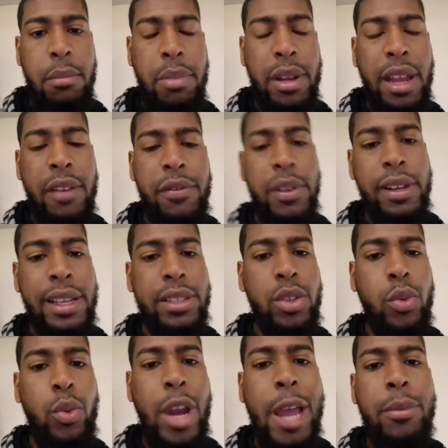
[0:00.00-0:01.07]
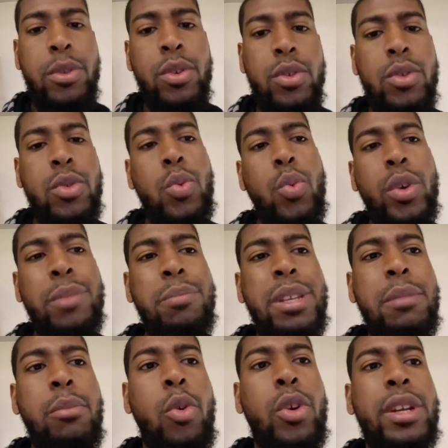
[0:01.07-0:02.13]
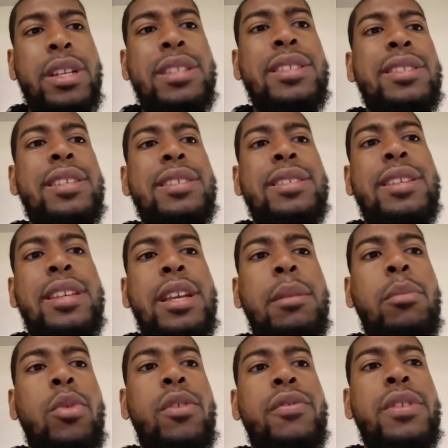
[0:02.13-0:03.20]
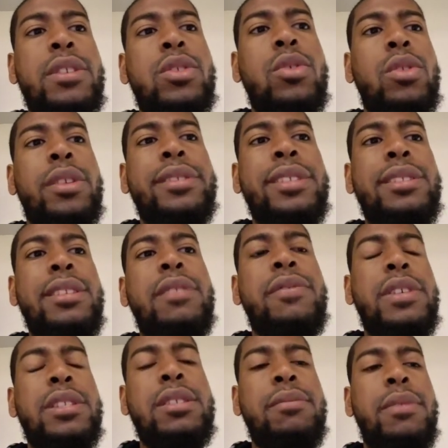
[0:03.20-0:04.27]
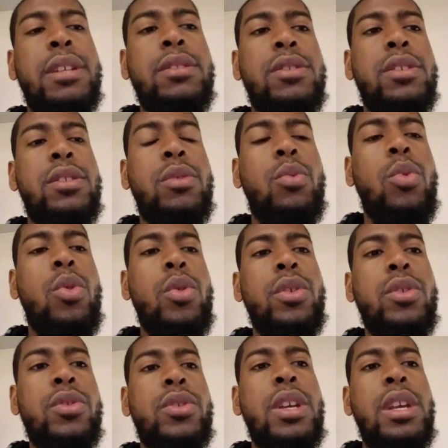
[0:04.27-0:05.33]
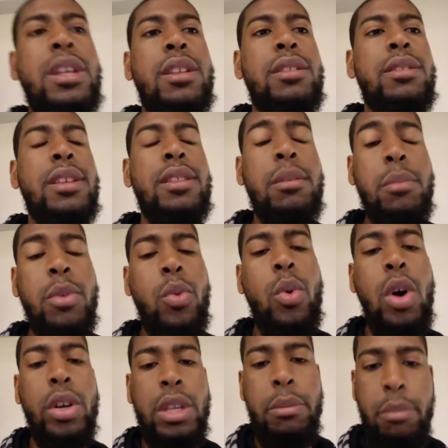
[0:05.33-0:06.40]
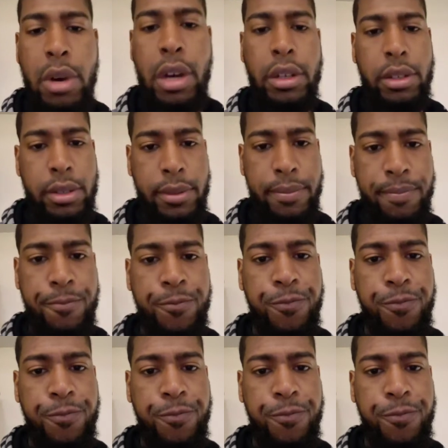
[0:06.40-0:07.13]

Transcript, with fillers: But I feel like the Raptors would be more consistent and more physical on the defensive end to the Warriors than the Milwaukee Bucks.